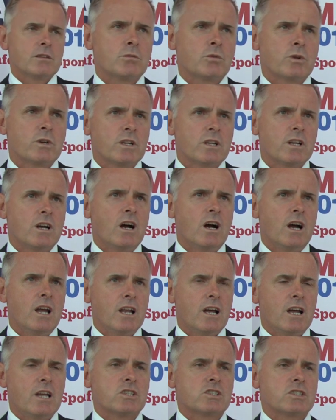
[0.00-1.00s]
think one of the
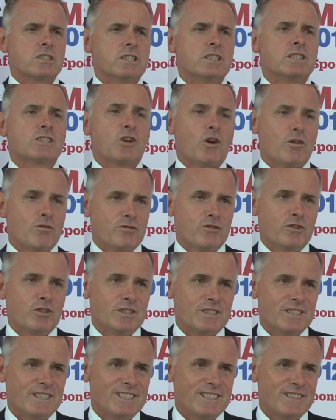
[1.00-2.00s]
highlights of this
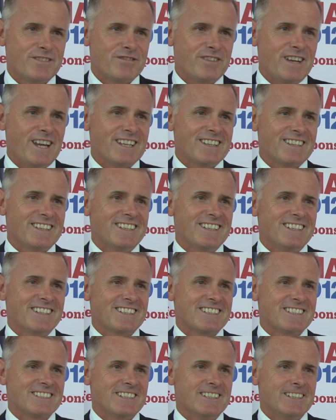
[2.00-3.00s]
conference is the fact
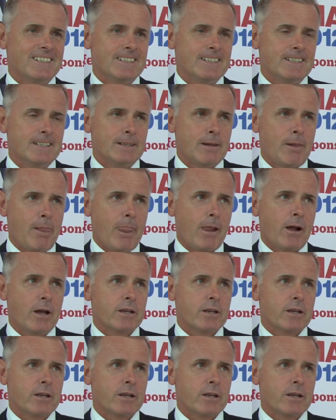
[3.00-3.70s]
that